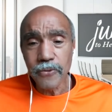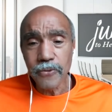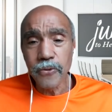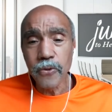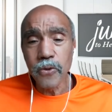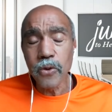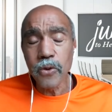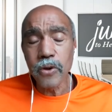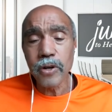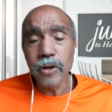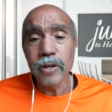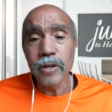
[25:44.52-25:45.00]

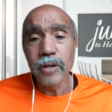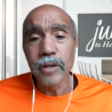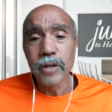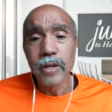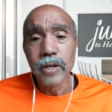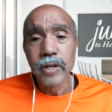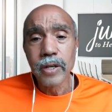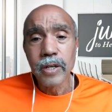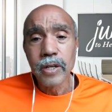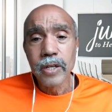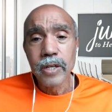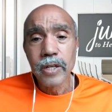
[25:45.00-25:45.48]
for
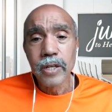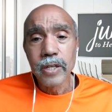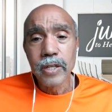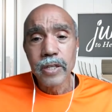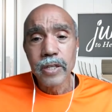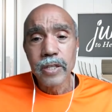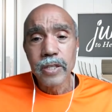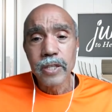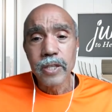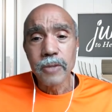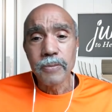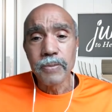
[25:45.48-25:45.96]

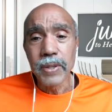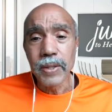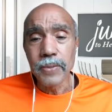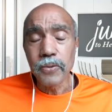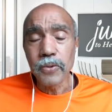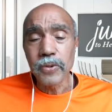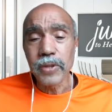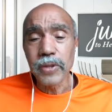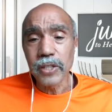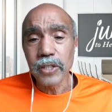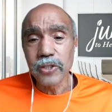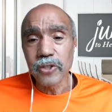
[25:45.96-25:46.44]
the
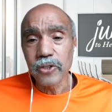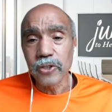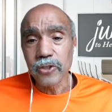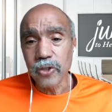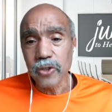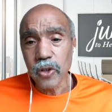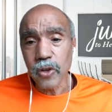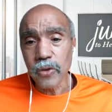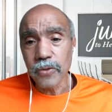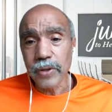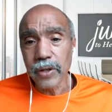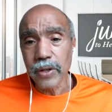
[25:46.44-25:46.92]
people that you're
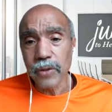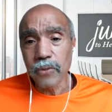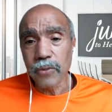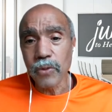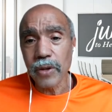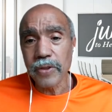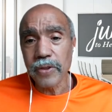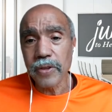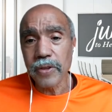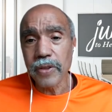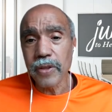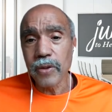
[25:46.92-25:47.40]
serving
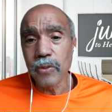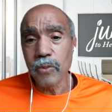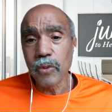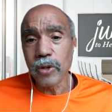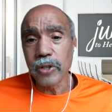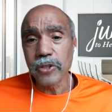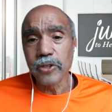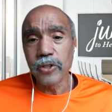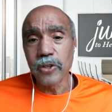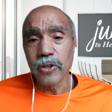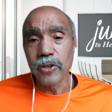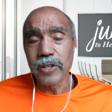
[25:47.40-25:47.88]
rather than
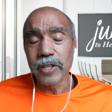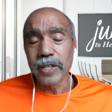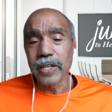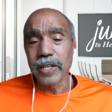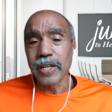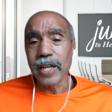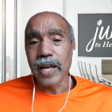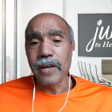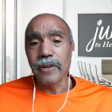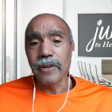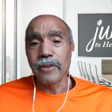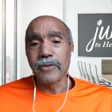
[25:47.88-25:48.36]
what you're going to
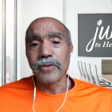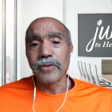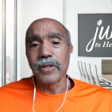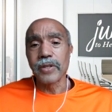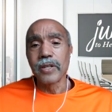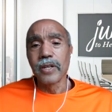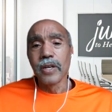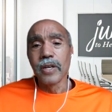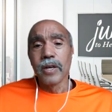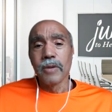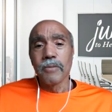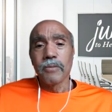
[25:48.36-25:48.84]
get out of it
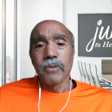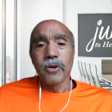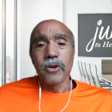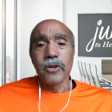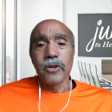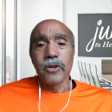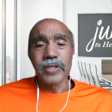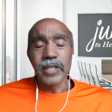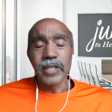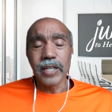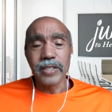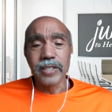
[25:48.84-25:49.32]

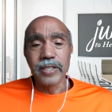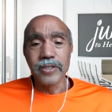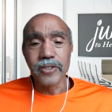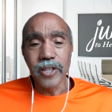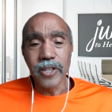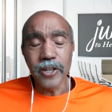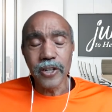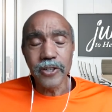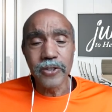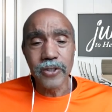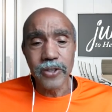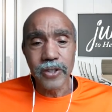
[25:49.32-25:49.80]
because I can
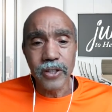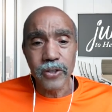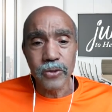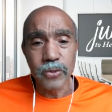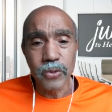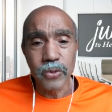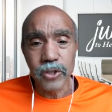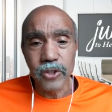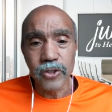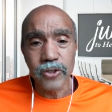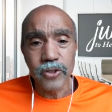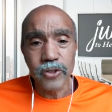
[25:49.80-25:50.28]
tell you this,
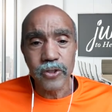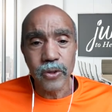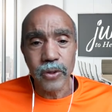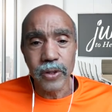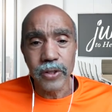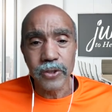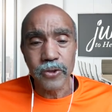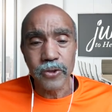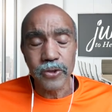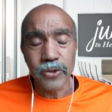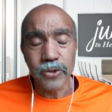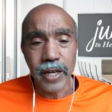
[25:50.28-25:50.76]
was just so
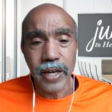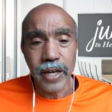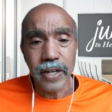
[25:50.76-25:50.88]
interesting.